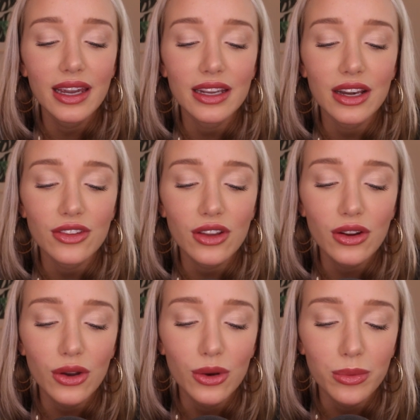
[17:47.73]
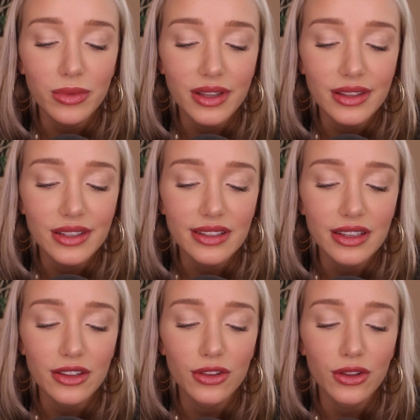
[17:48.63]
It is our hope that this
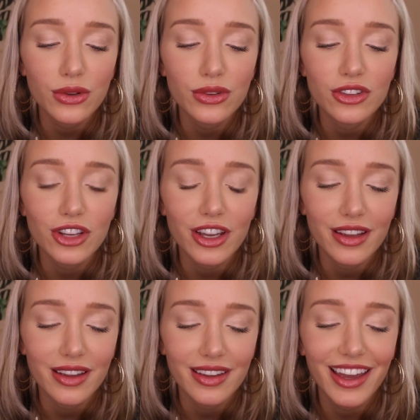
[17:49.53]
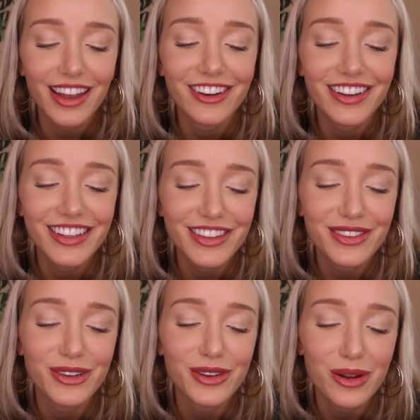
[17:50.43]
ethos carries
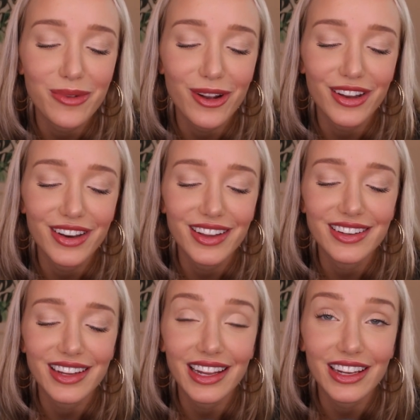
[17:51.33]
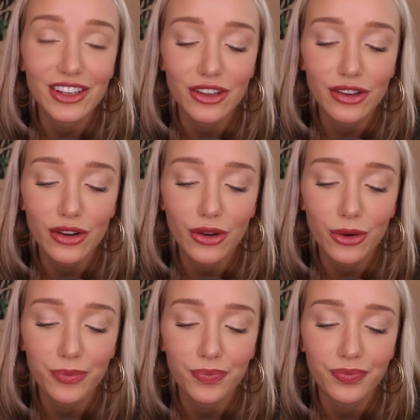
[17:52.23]
through our product and into your home.